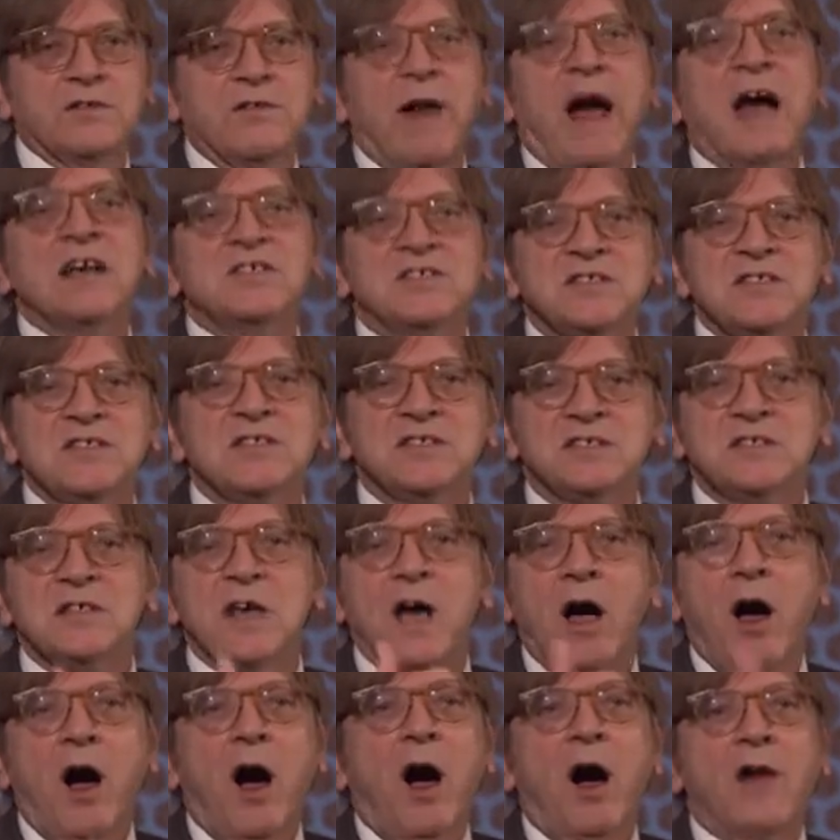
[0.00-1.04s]

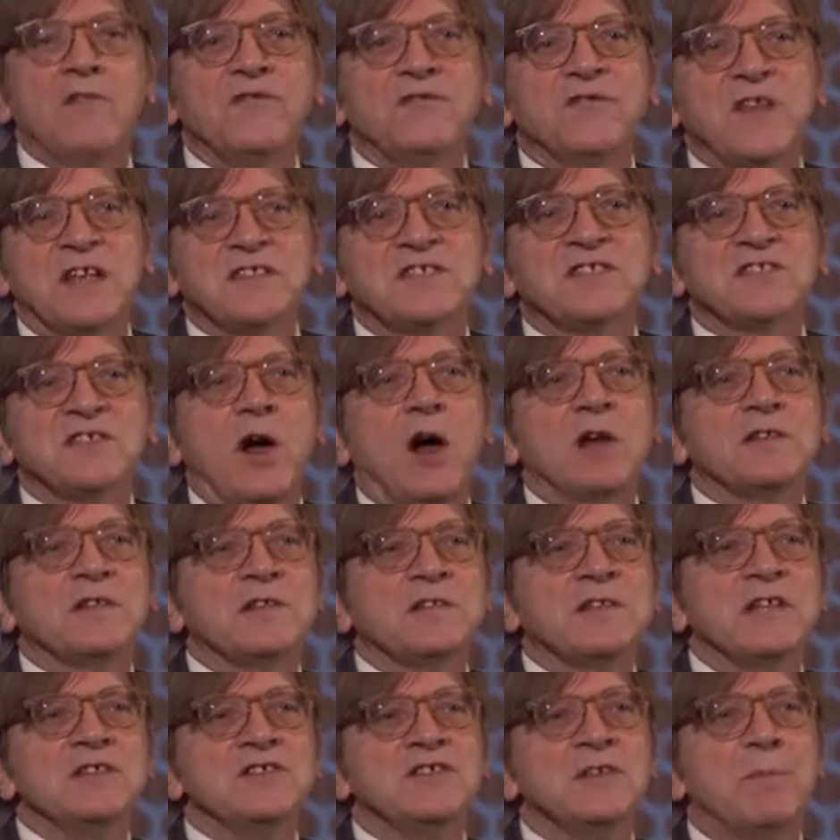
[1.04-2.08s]
crisis that
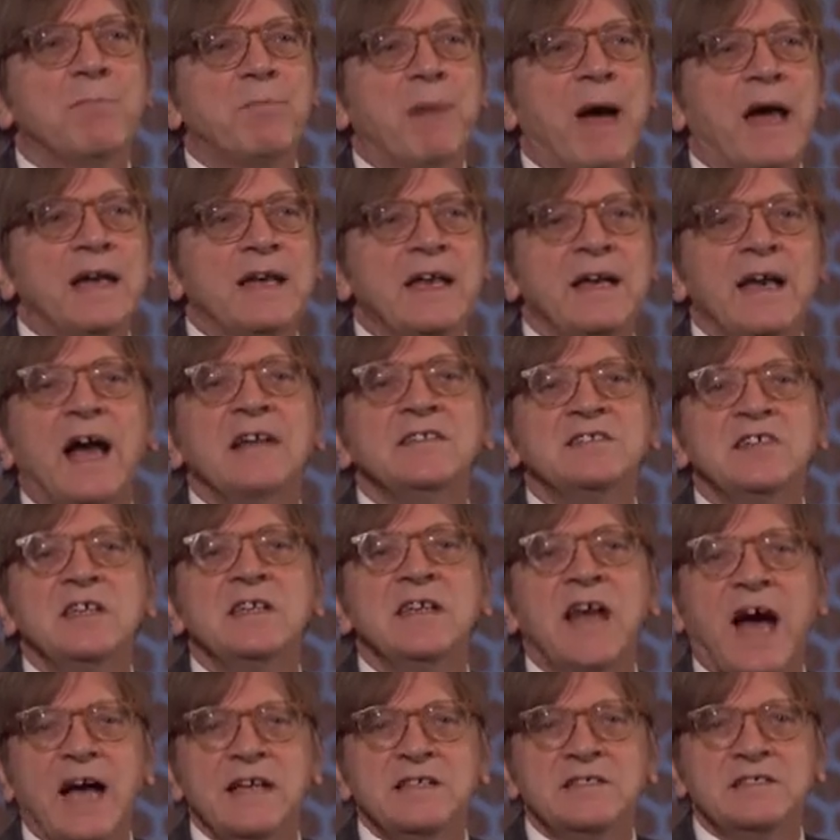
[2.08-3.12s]
started in Japan in
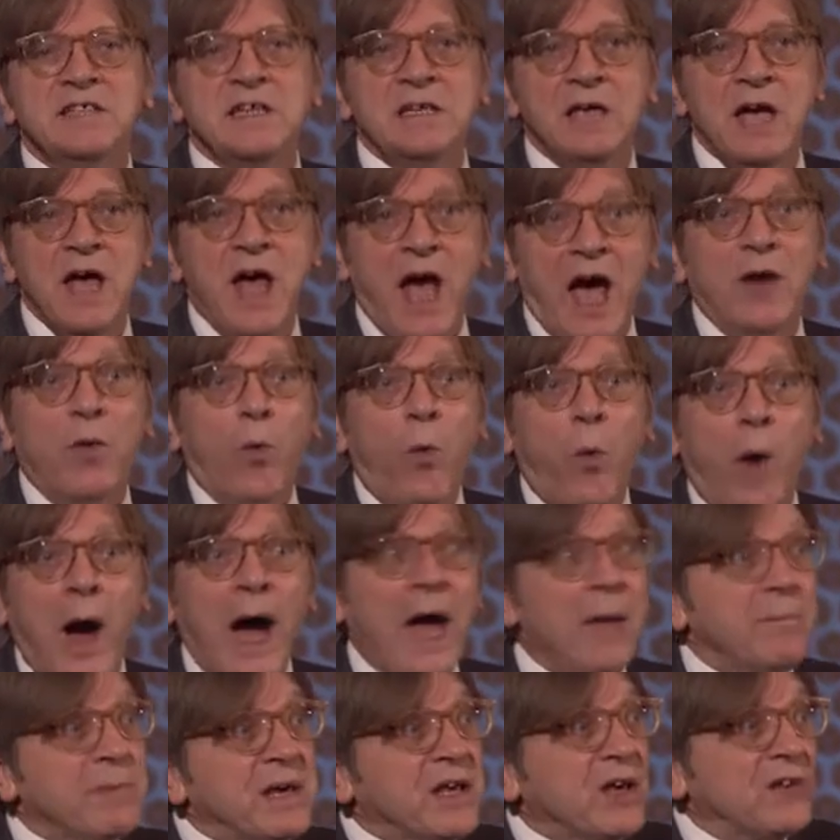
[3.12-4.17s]
1990. And
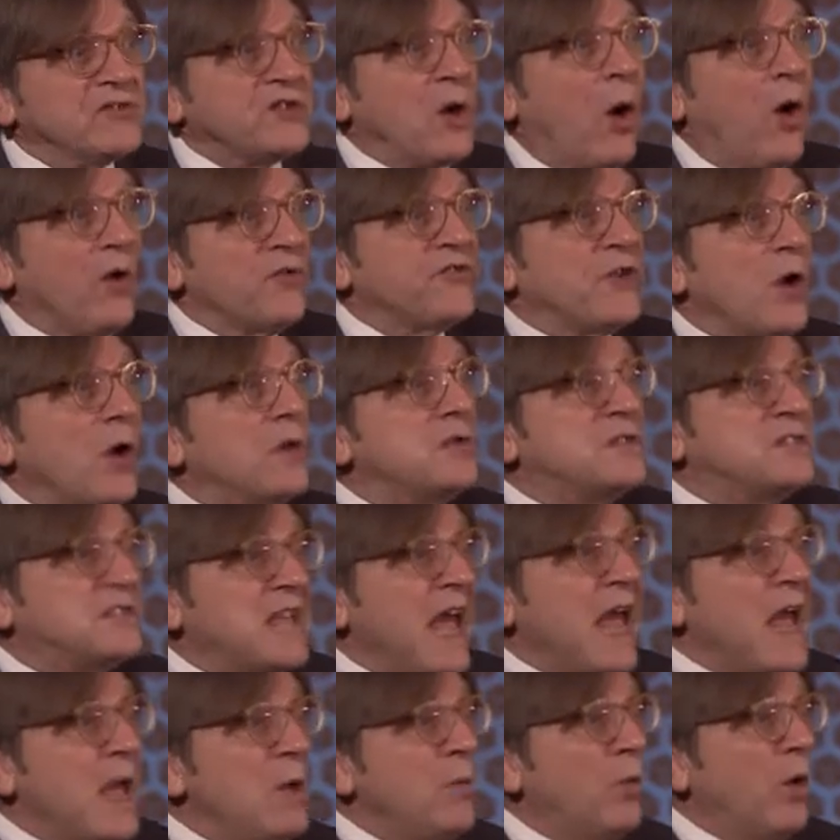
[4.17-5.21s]
why? Because also
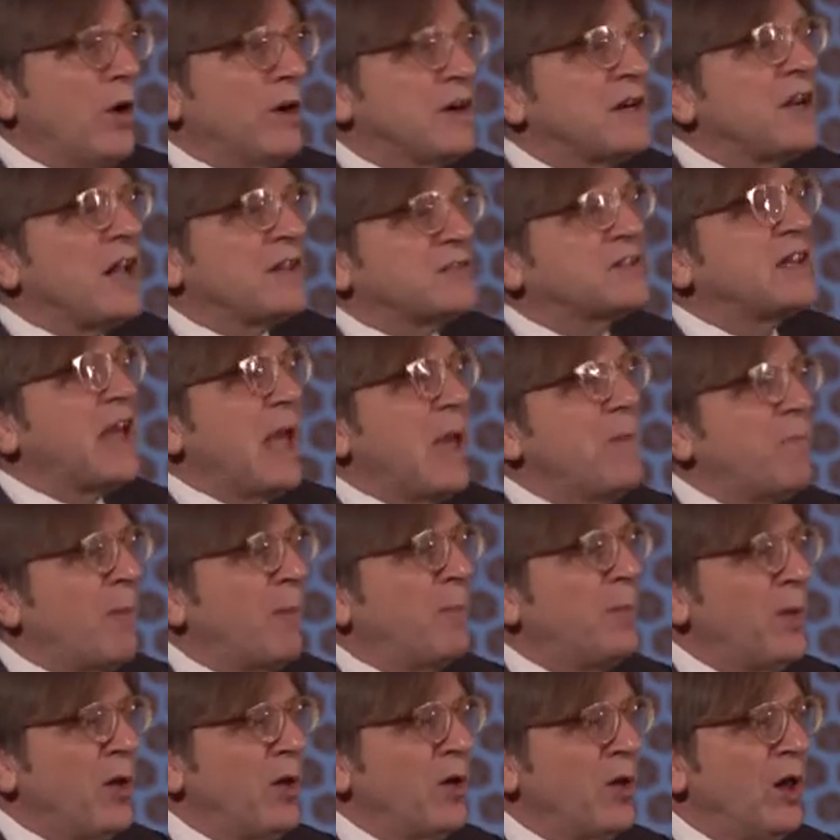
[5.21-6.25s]
they were not
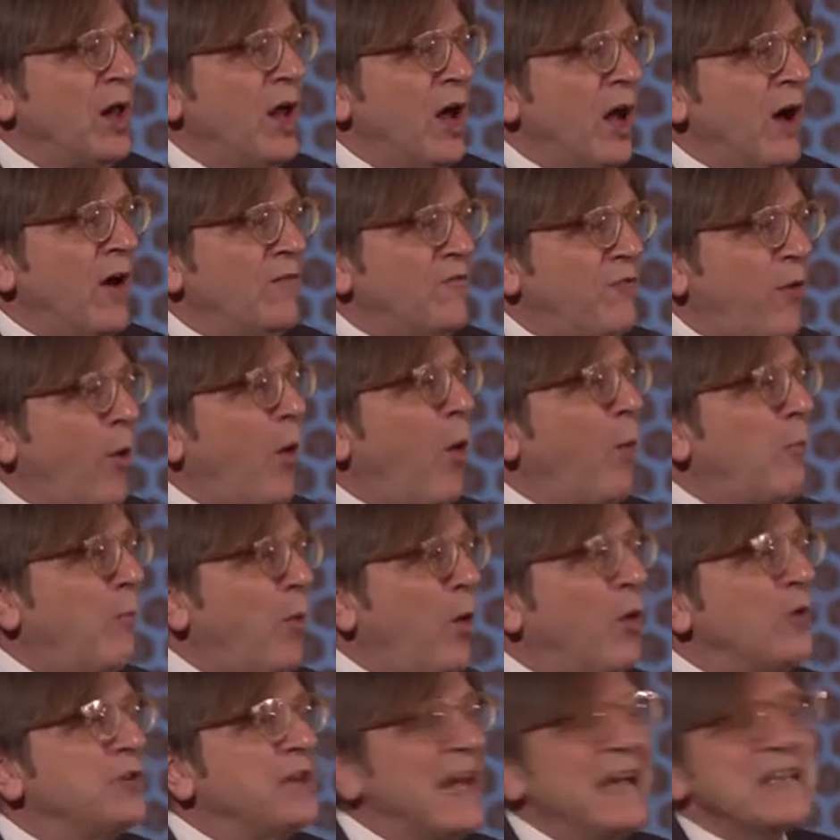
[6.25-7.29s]
capable for
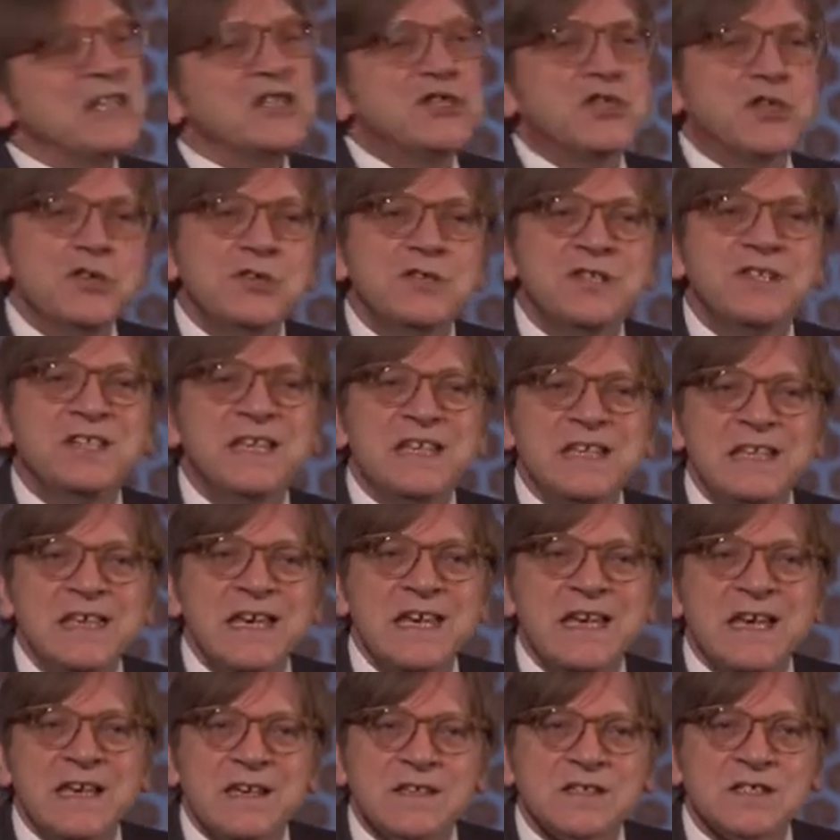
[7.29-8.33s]
more than 13
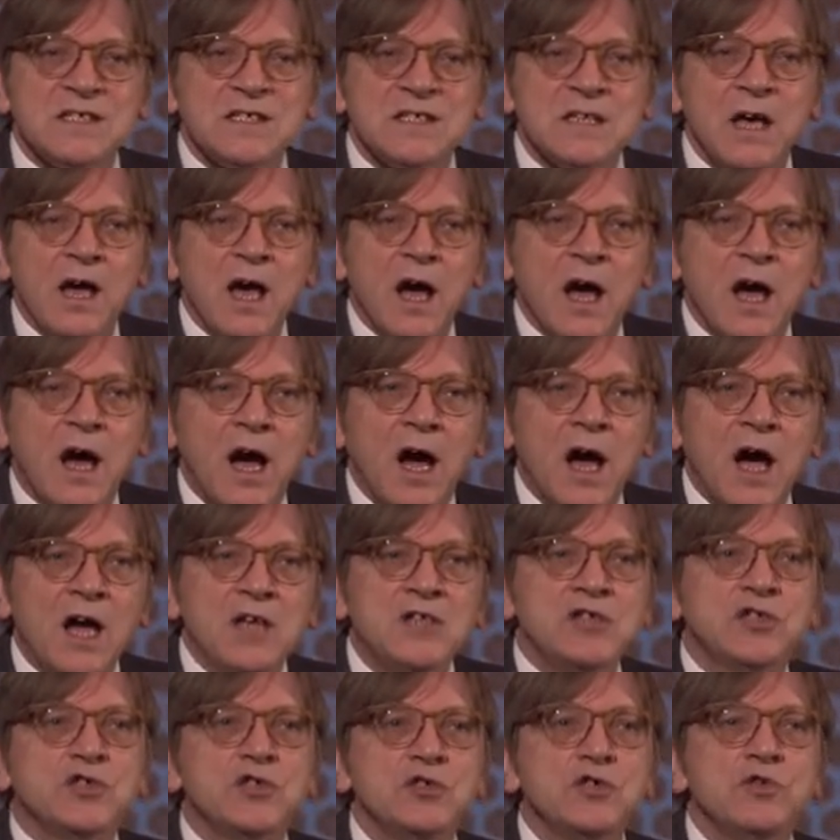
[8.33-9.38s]
years
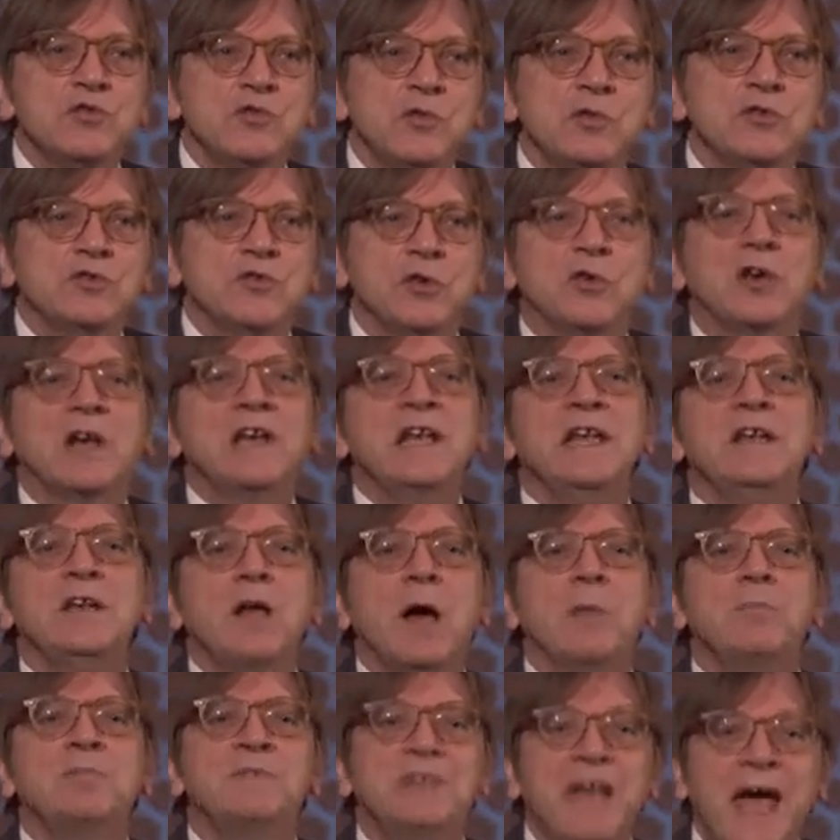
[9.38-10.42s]
to
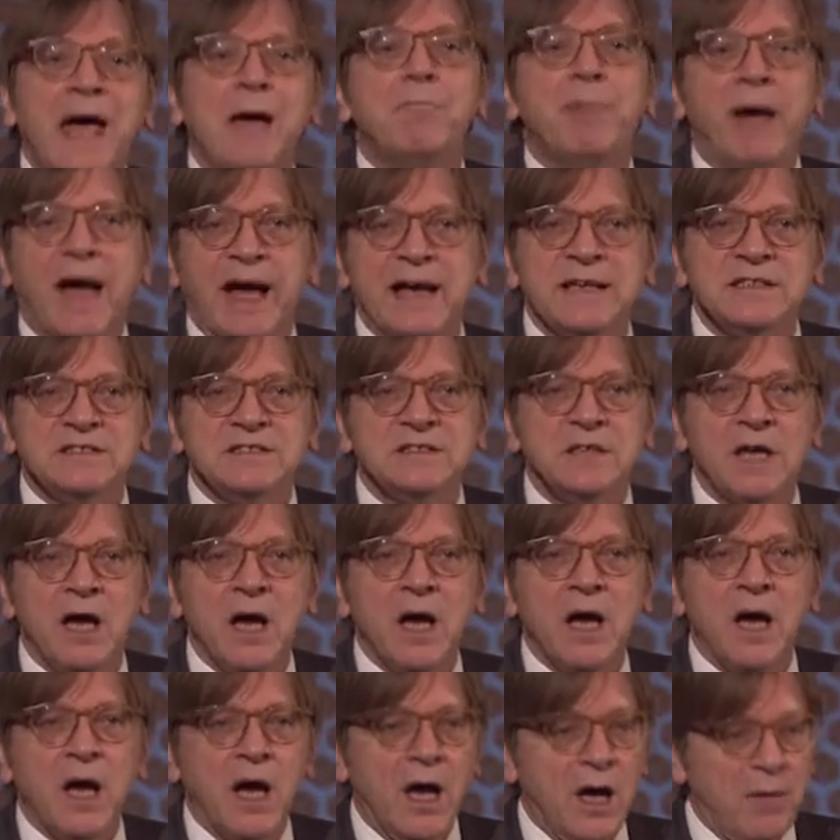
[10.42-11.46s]
clean up their banks
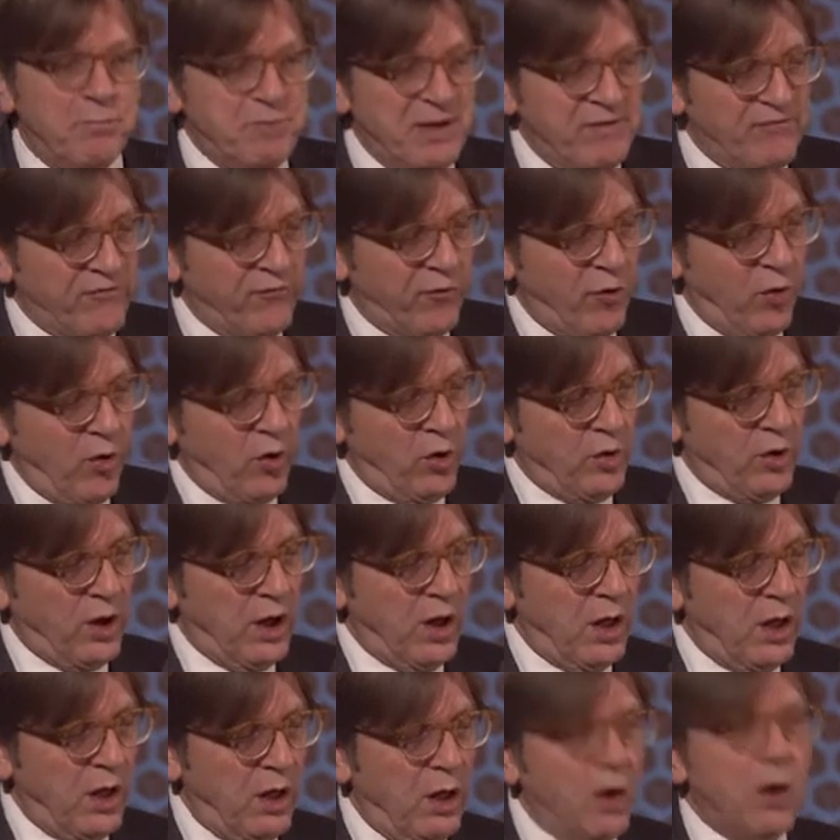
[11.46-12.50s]
before